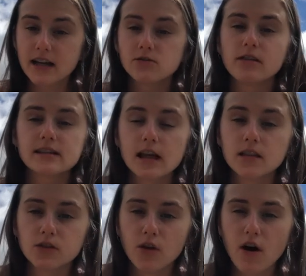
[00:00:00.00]
I saw this a
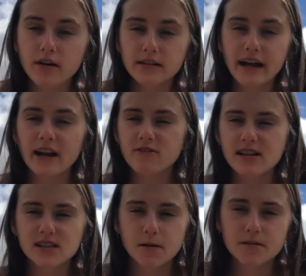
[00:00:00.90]
lot like
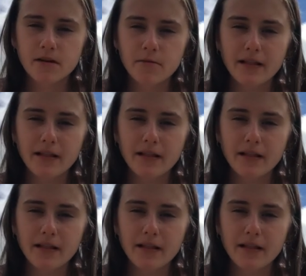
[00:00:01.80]
around summertime.